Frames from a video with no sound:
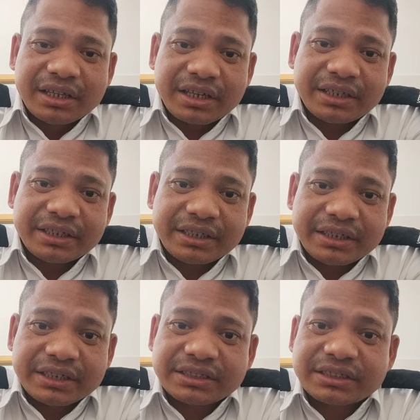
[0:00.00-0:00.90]
And
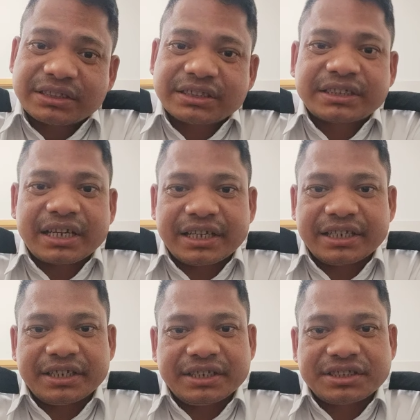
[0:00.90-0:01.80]
its
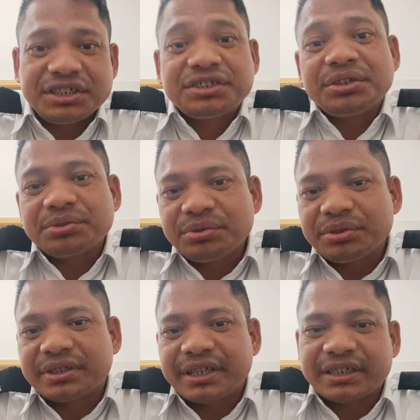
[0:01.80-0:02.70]
salary is little
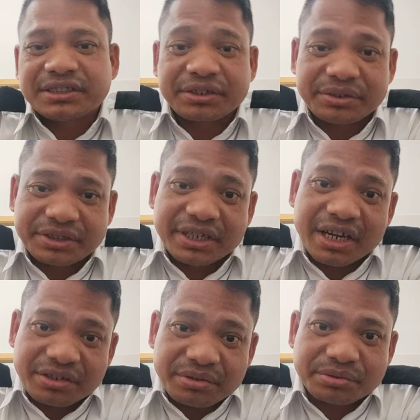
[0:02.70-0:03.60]
good than security
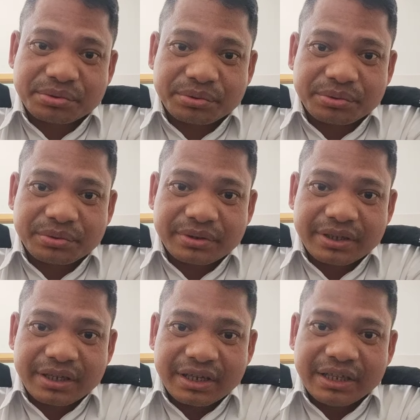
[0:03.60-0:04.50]
guard also.
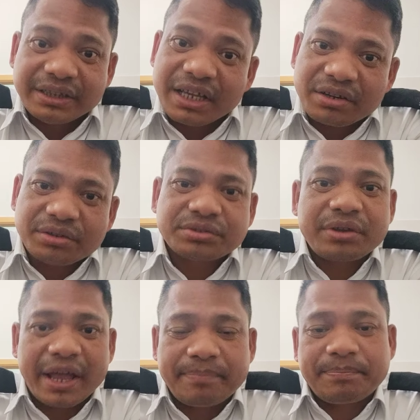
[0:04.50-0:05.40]
And they are also
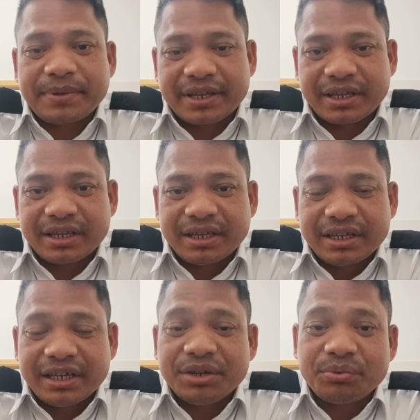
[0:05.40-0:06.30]

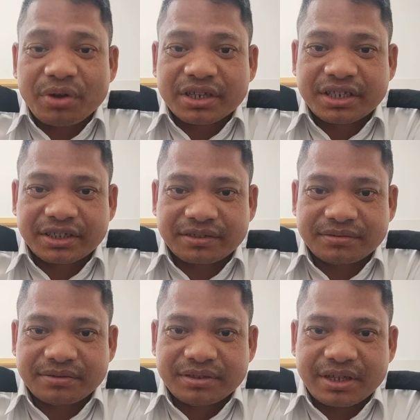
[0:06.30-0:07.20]
happily working.
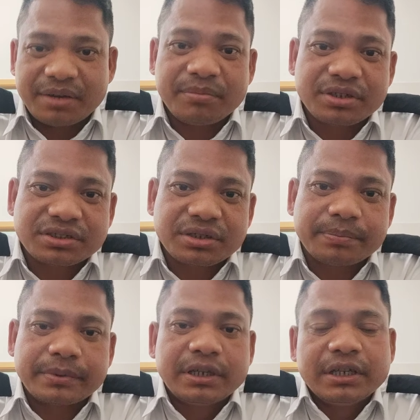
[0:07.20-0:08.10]
And most of
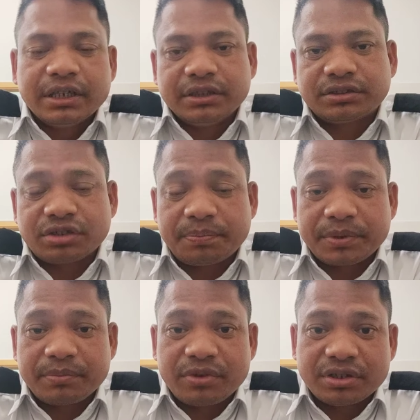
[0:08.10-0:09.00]
in
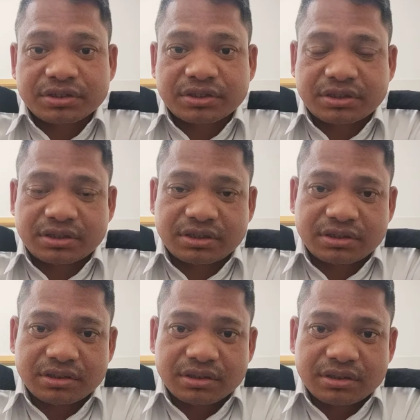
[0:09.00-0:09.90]
shopping malls